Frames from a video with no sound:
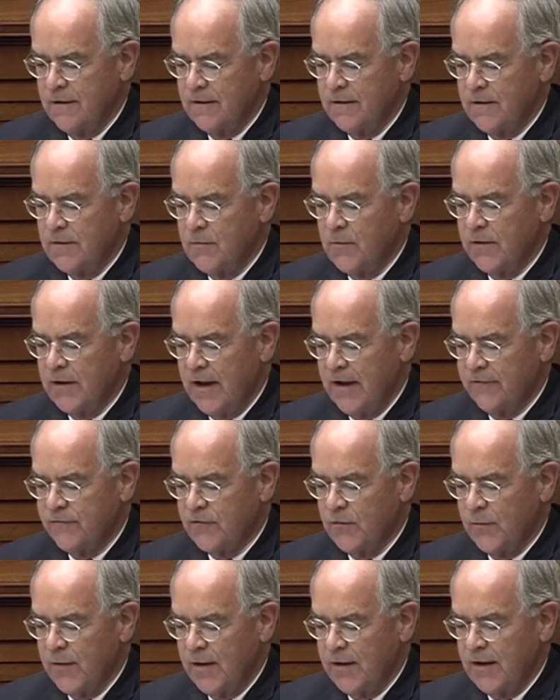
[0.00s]
you would have
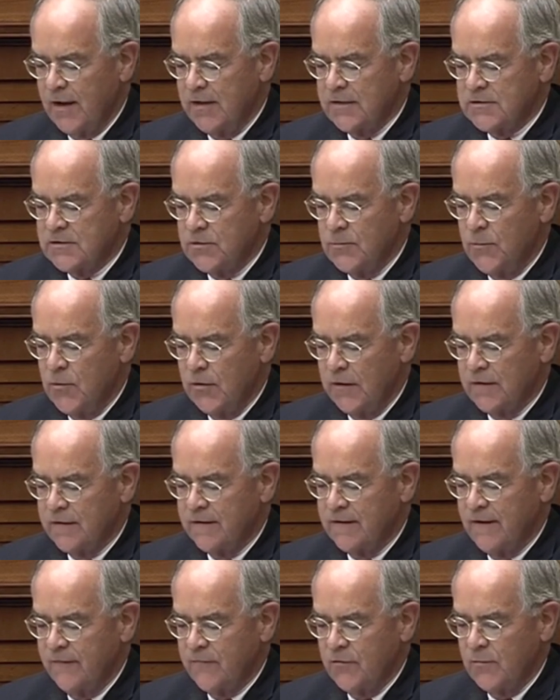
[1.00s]
to pay a
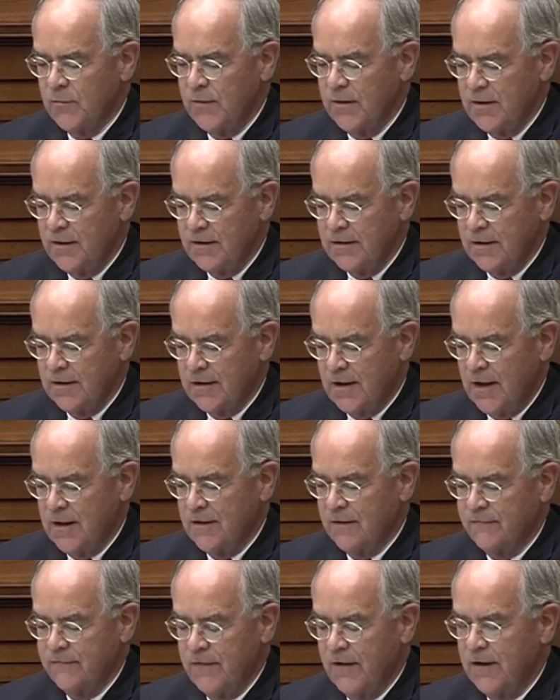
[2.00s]
$2.7 million
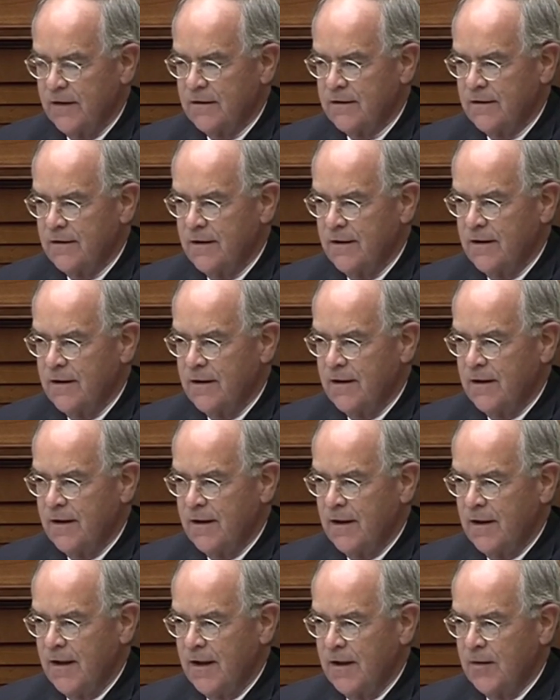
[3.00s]
fine
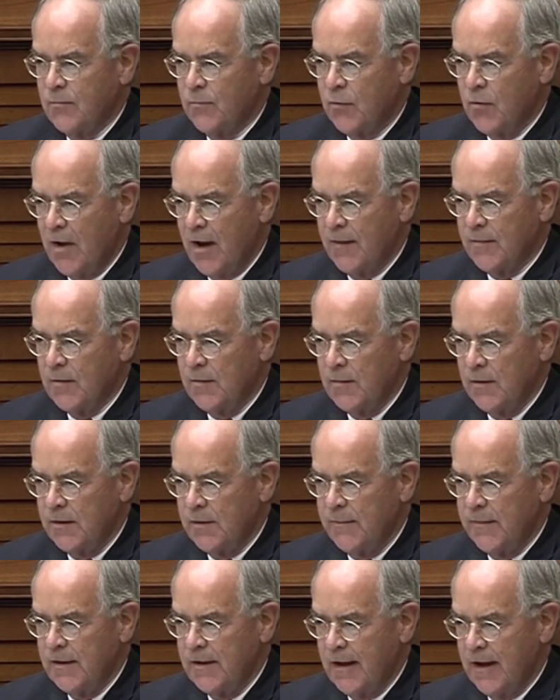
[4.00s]
and probably
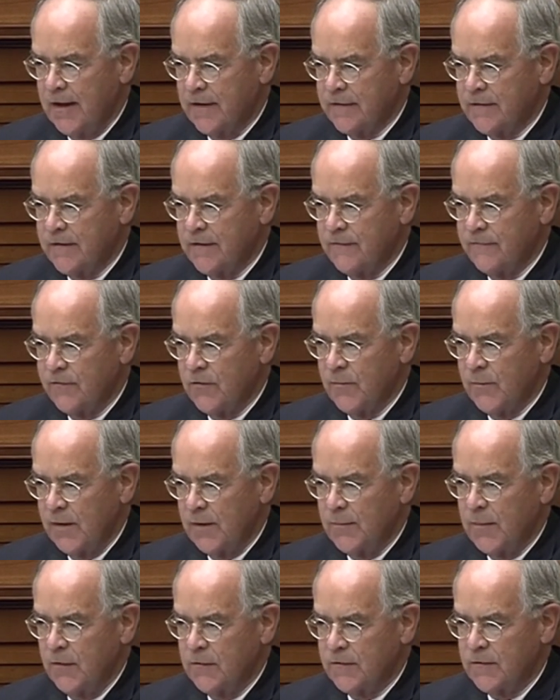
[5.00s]
be ousted from
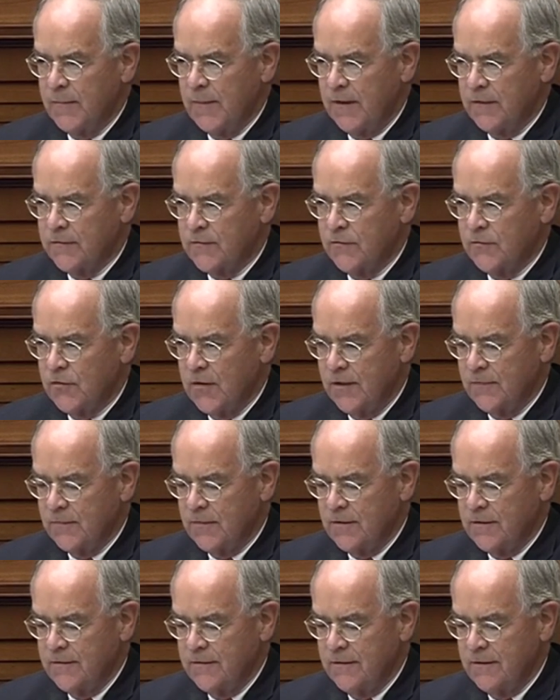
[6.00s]
being Postmaster
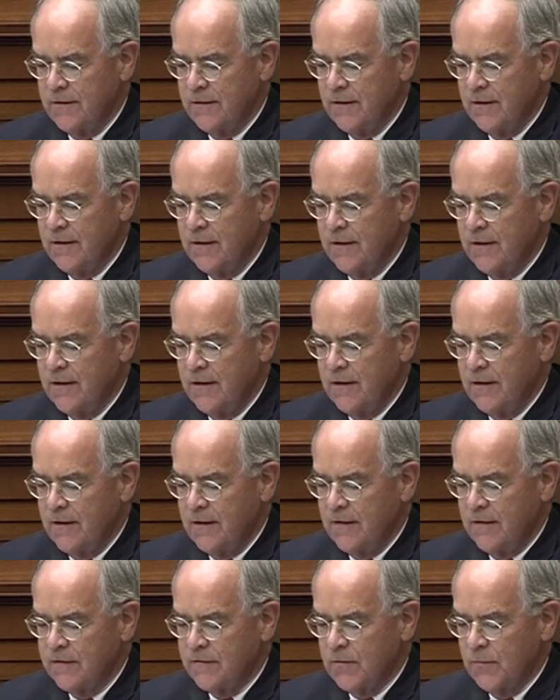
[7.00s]
General.
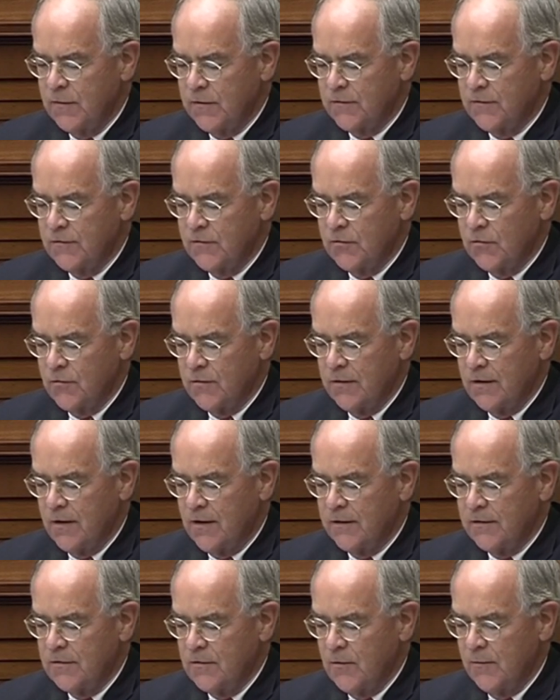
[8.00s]
So, Mr. DeJoy,
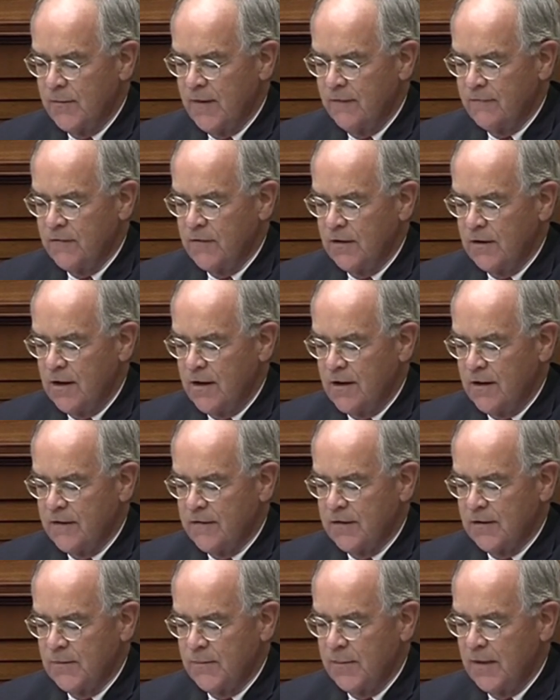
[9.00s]
are you above the law
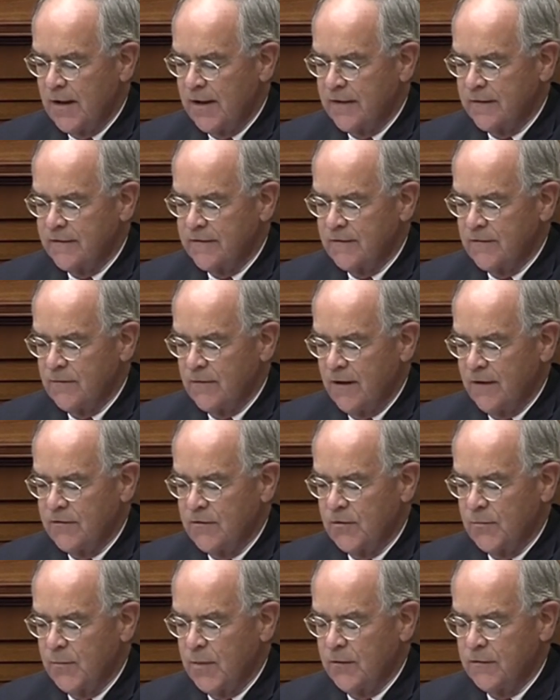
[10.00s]
that applies to
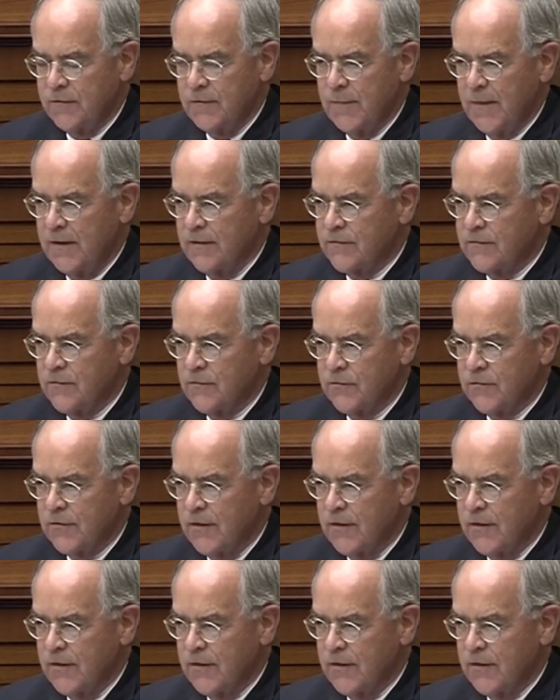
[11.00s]
other Postmasters